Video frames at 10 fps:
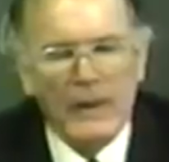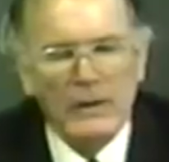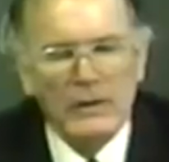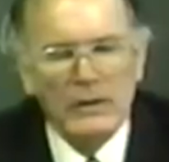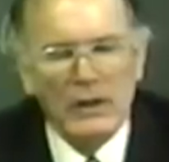
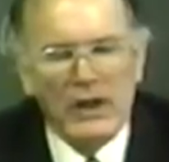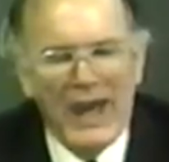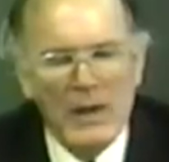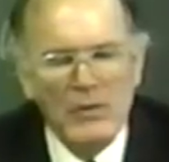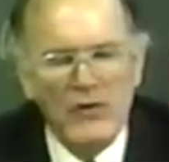The
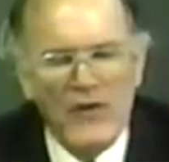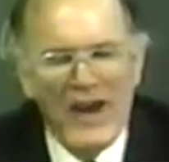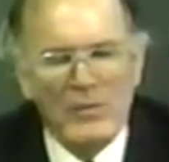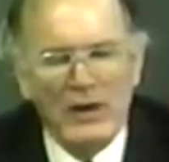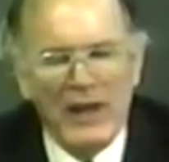Campbell
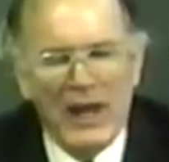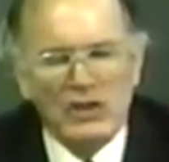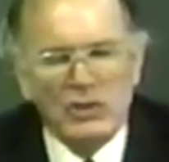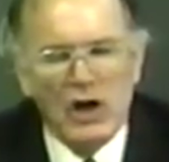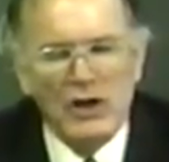family had
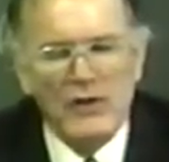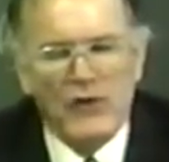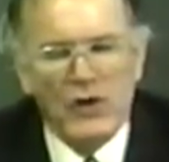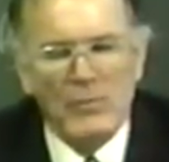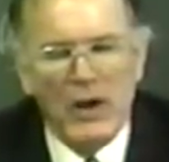started
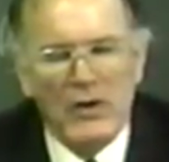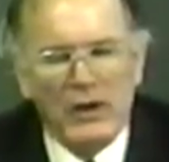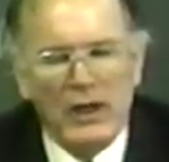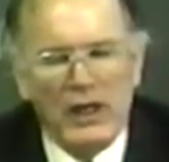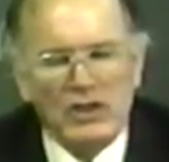for America
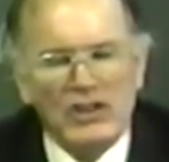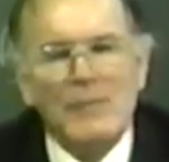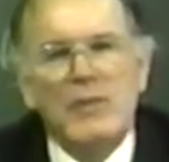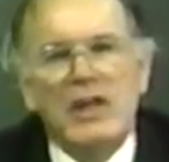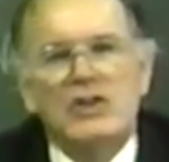in,
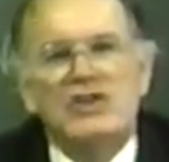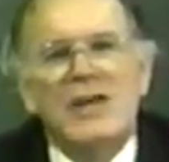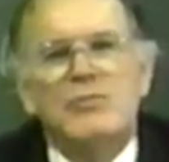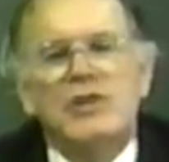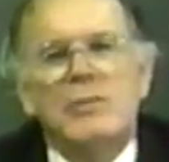sep in
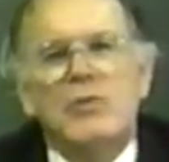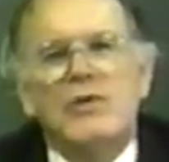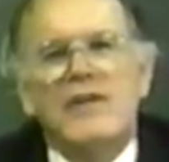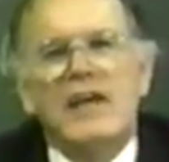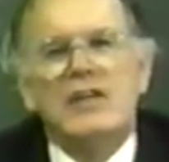September
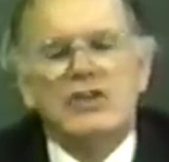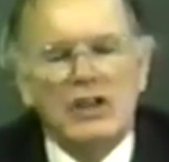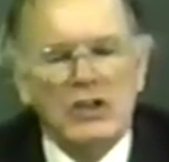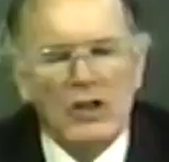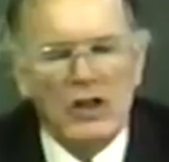of
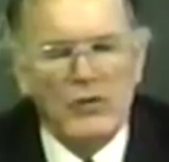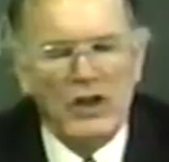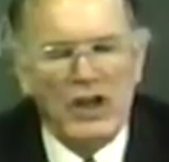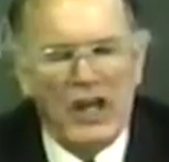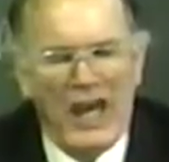
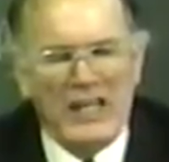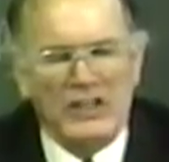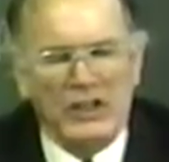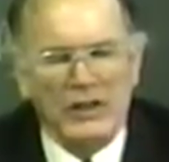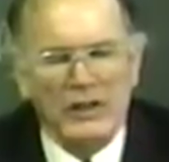
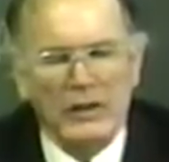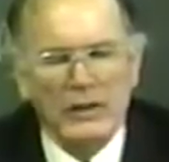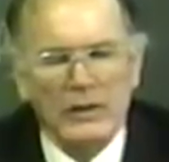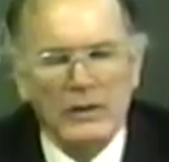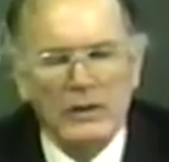1808,
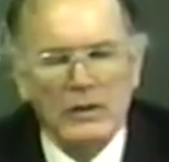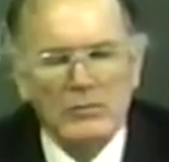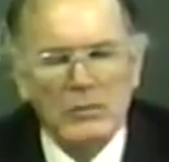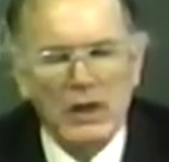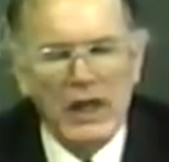
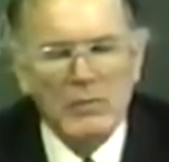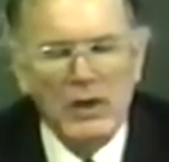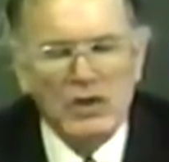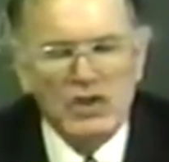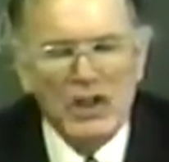but had been
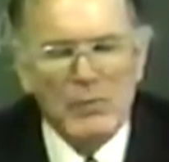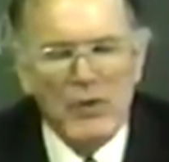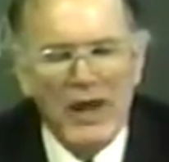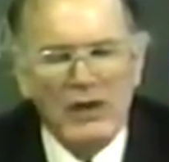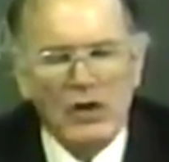
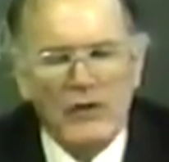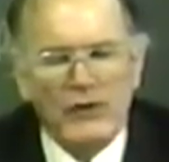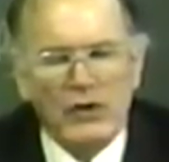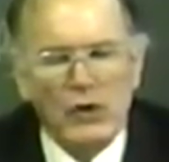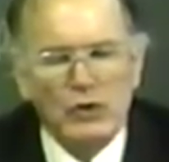shipwrecked off the
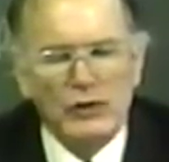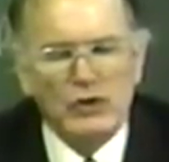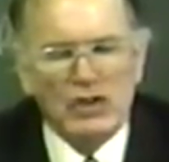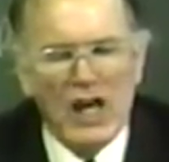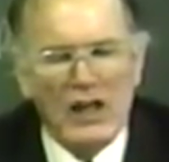coast of
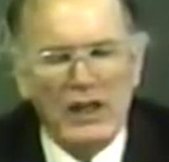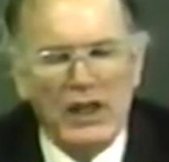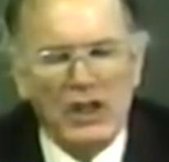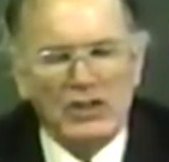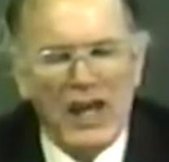Scotland and
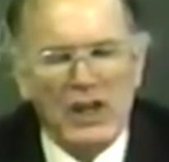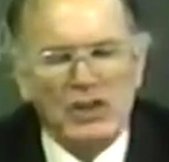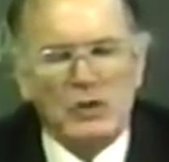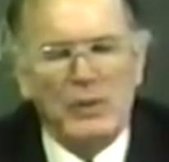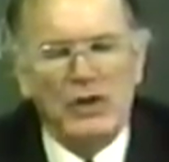decided to
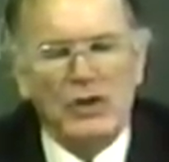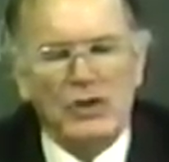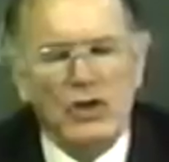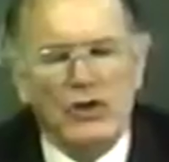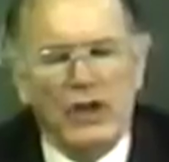spend a
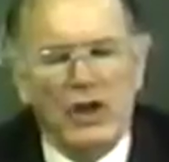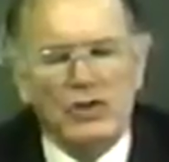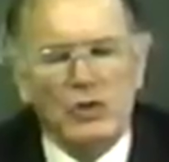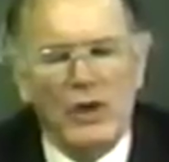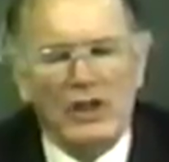year there
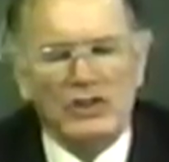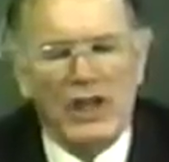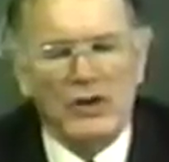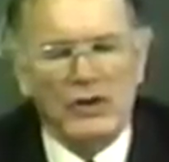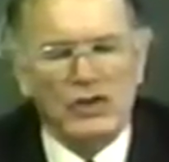so
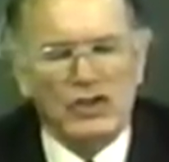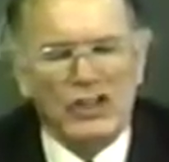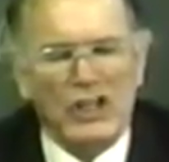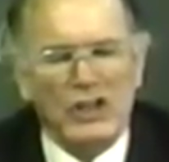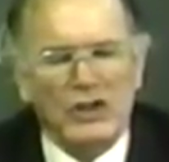Alexander could
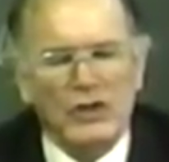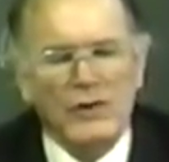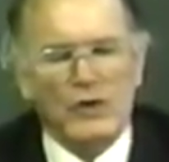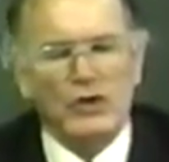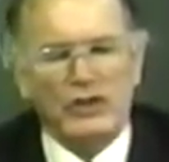study in the
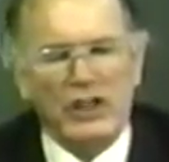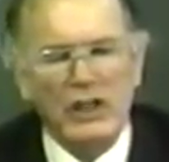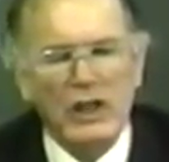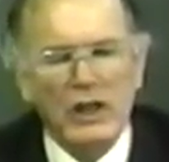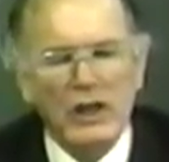university
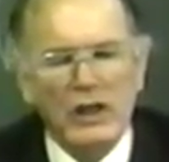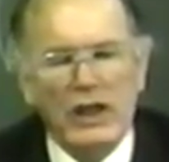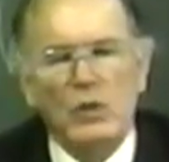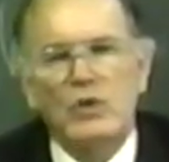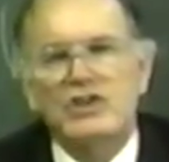
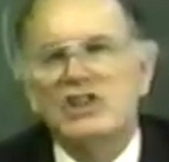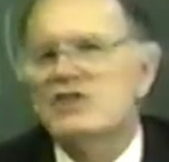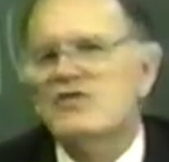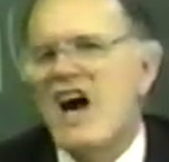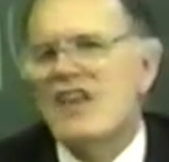in which his
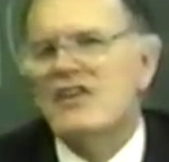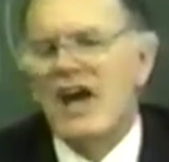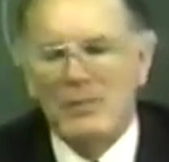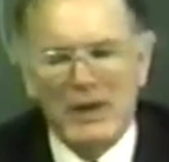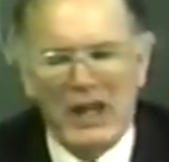father
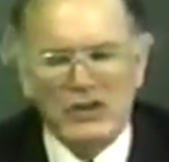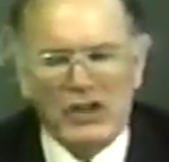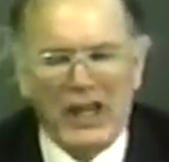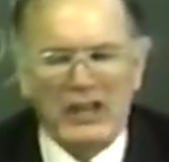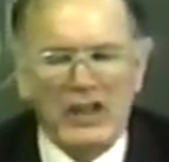had been educated.